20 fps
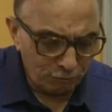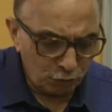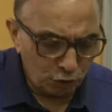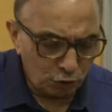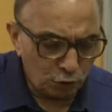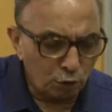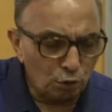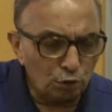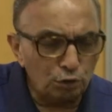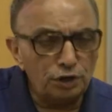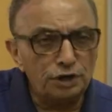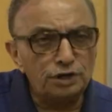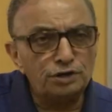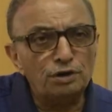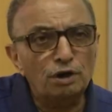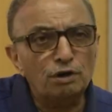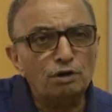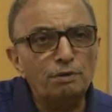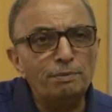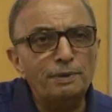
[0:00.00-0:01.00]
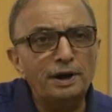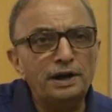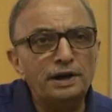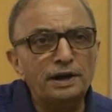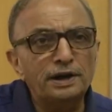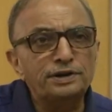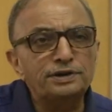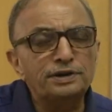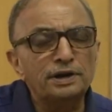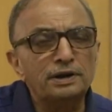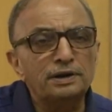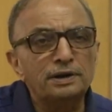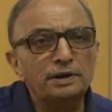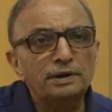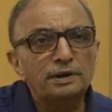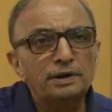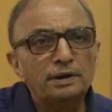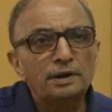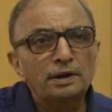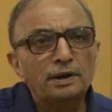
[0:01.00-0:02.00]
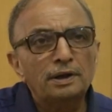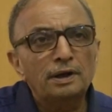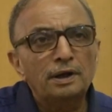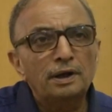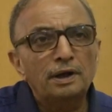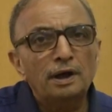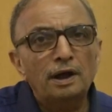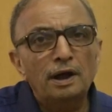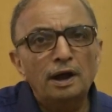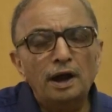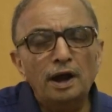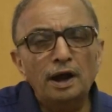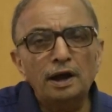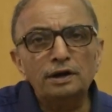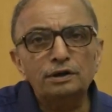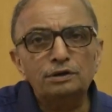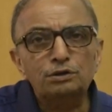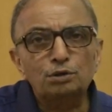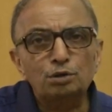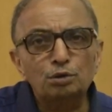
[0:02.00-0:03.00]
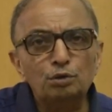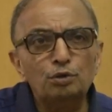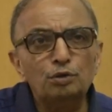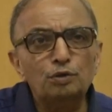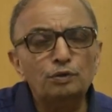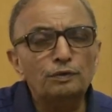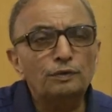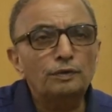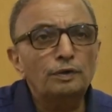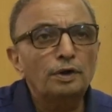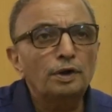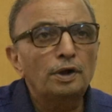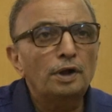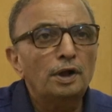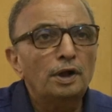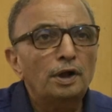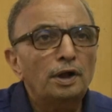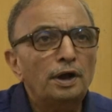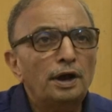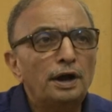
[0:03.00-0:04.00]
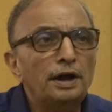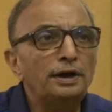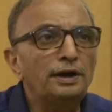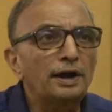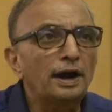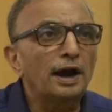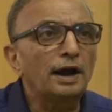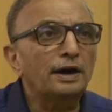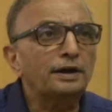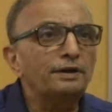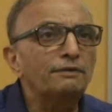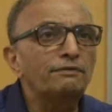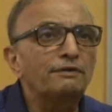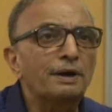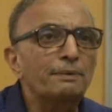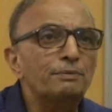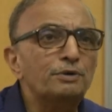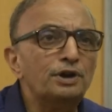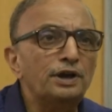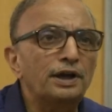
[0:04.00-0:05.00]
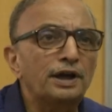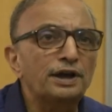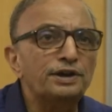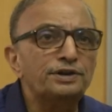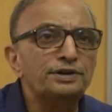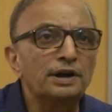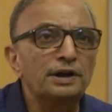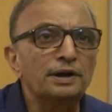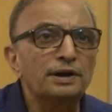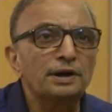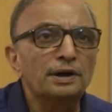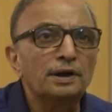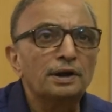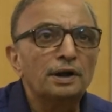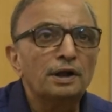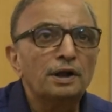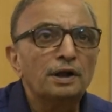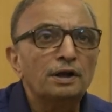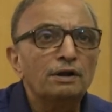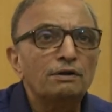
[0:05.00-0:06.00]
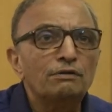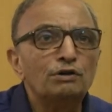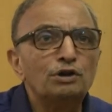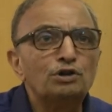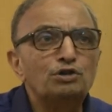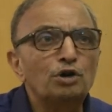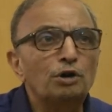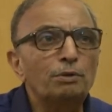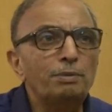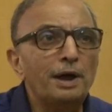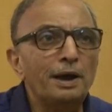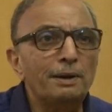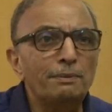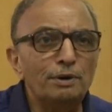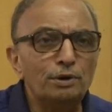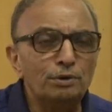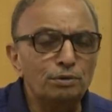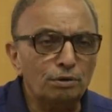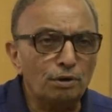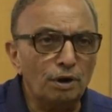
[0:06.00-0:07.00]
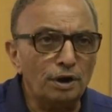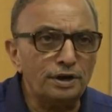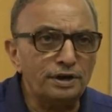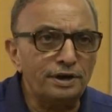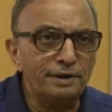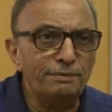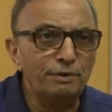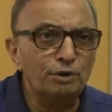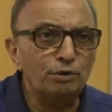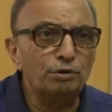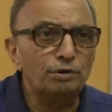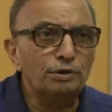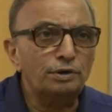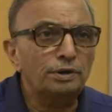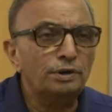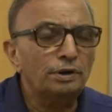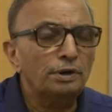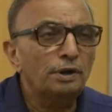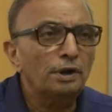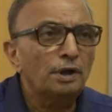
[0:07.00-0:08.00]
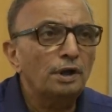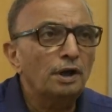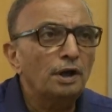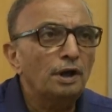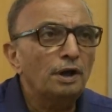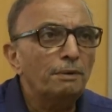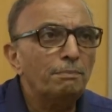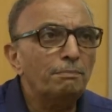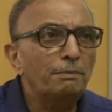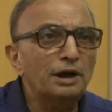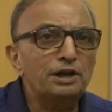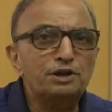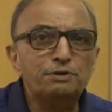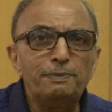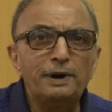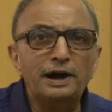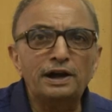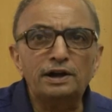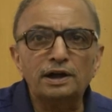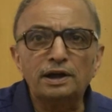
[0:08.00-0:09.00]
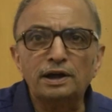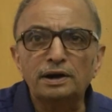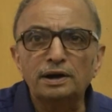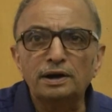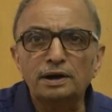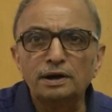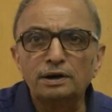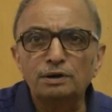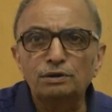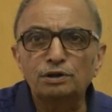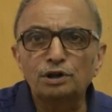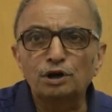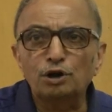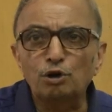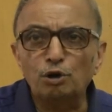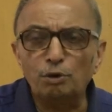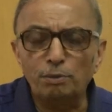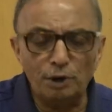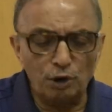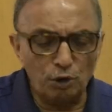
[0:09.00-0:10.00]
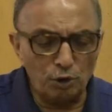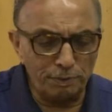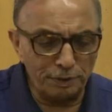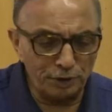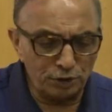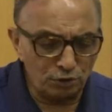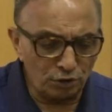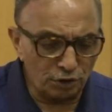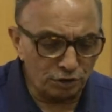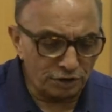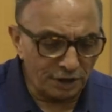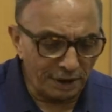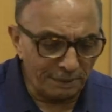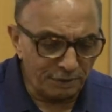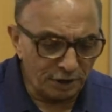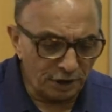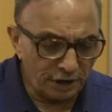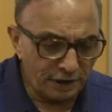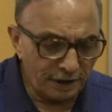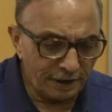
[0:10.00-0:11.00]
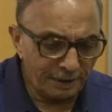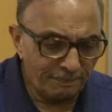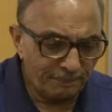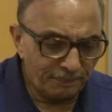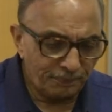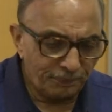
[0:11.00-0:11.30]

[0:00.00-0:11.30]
through this documentation and through interactive communication we should be able to contribute much better to the global open source community.